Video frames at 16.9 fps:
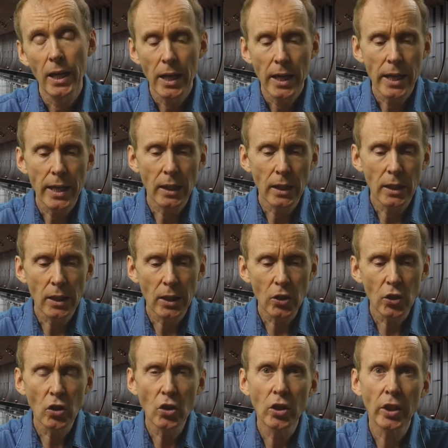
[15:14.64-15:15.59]
In
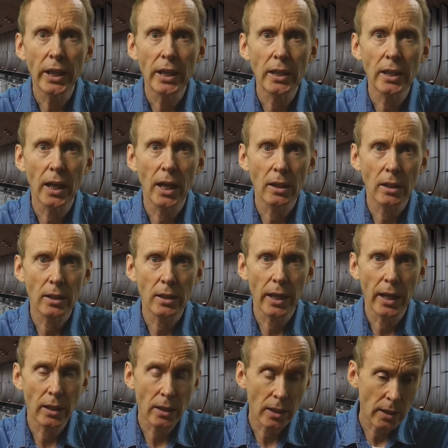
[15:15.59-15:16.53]
addition, you need to
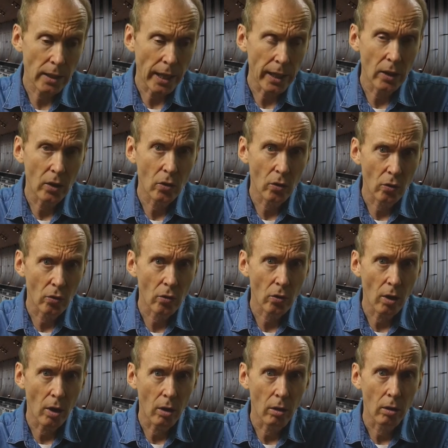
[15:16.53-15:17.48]
understand state
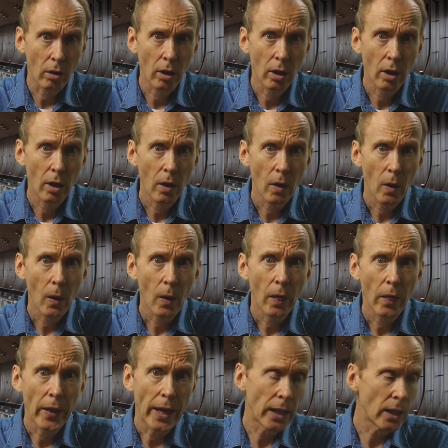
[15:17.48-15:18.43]
control.
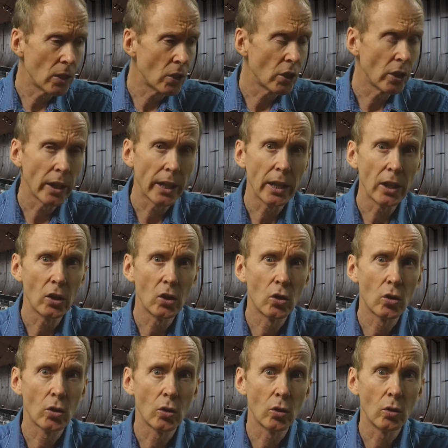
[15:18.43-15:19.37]
That is, you need
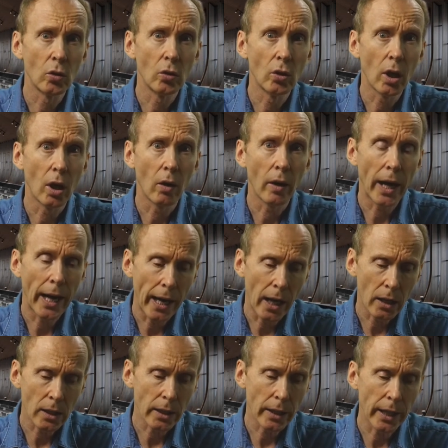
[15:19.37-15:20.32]
to know
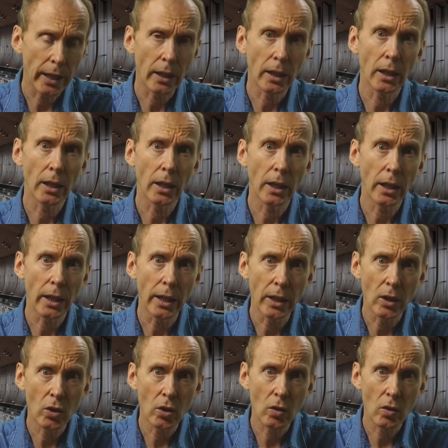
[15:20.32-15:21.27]
how to get
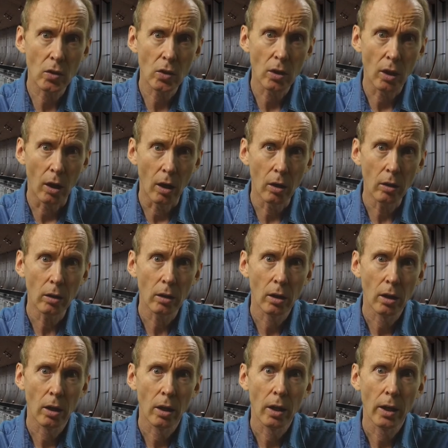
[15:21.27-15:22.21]
into the zone.
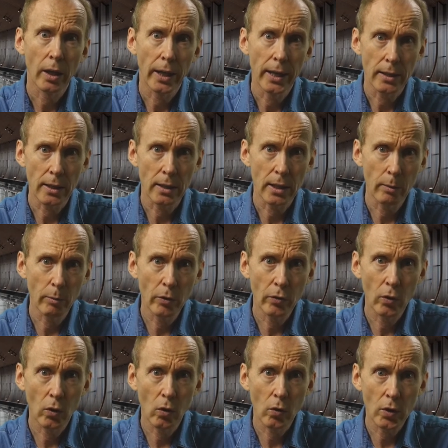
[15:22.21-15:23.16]
As I said
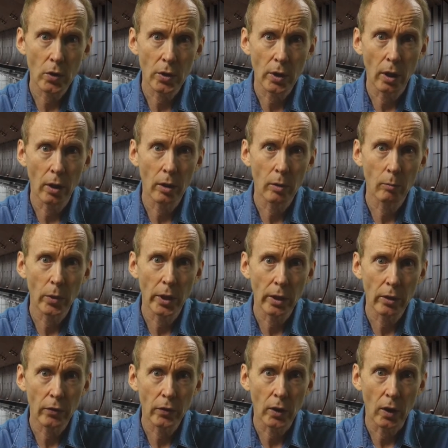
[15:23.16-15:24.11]
before, the zone
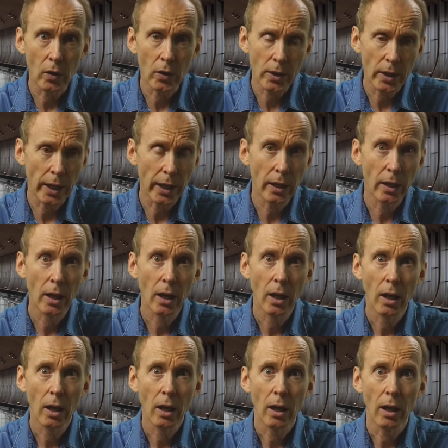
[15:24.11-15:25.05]
being a flow state.
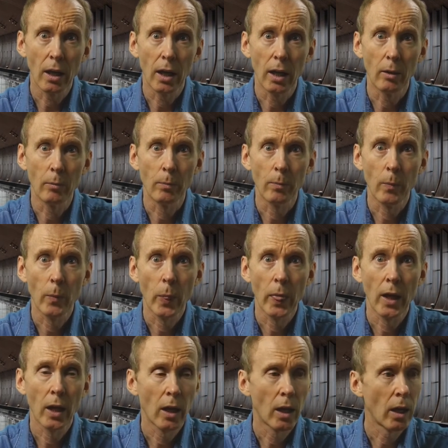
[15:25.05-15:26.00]

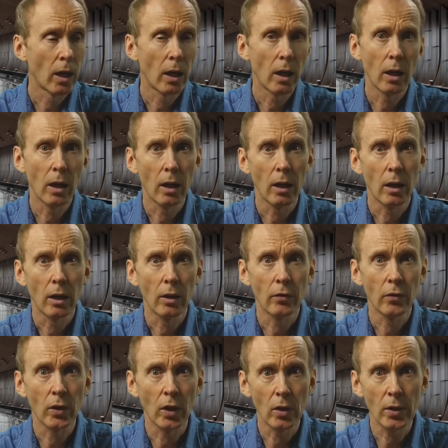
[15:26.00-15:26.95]
A
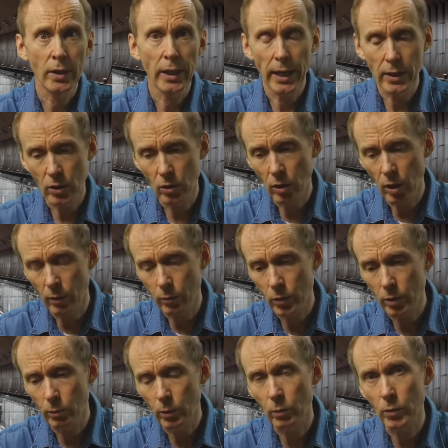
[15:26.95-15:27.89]
flow state is an
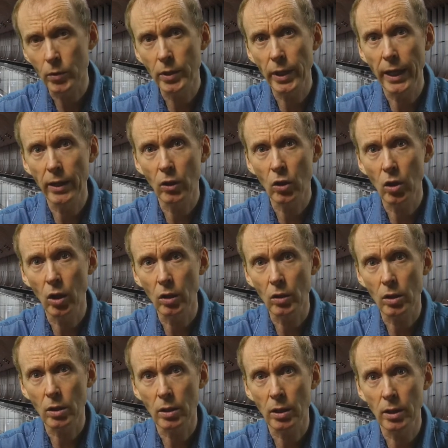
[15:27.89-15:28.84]
optimal state of
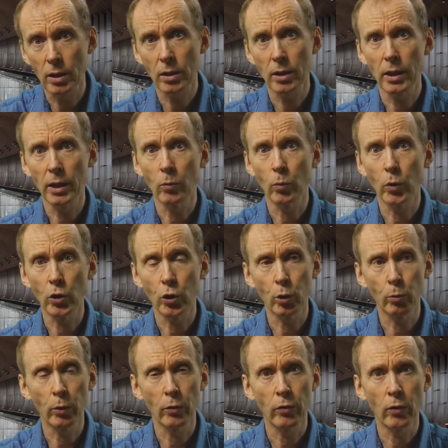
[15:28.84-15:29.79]
consciousness in which
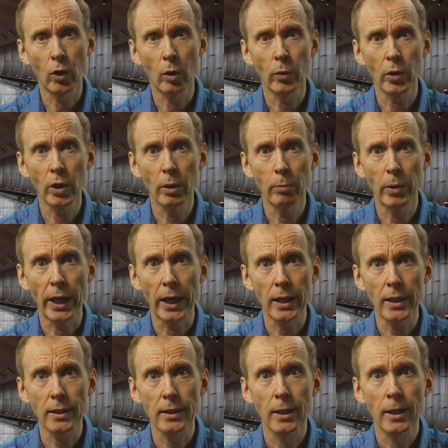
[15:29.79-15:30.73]
you perform at your
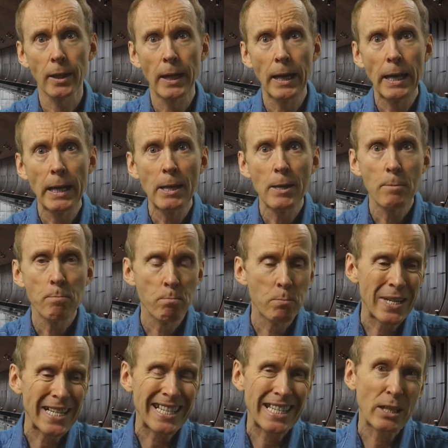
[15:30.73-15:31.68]
best.
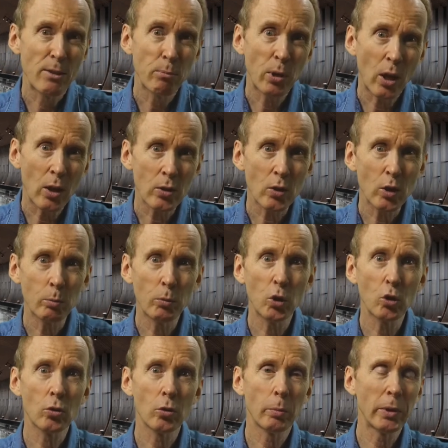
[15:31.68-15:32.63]
But it's
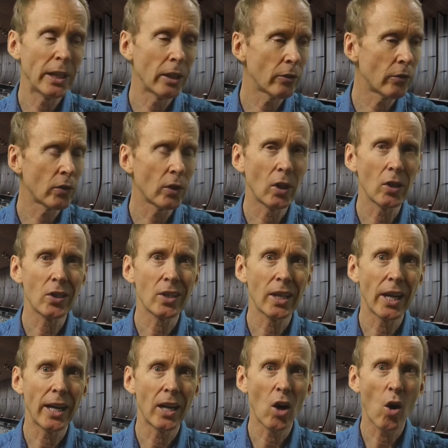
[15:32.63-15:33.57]
impossible to be in a flow
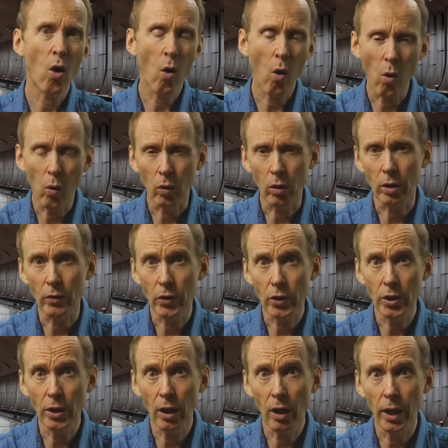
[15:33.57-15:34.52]
state all of the
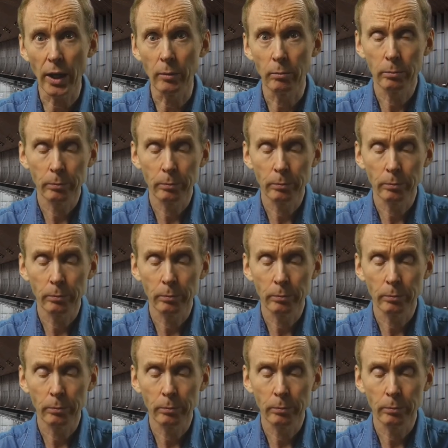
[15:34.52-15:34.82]
time.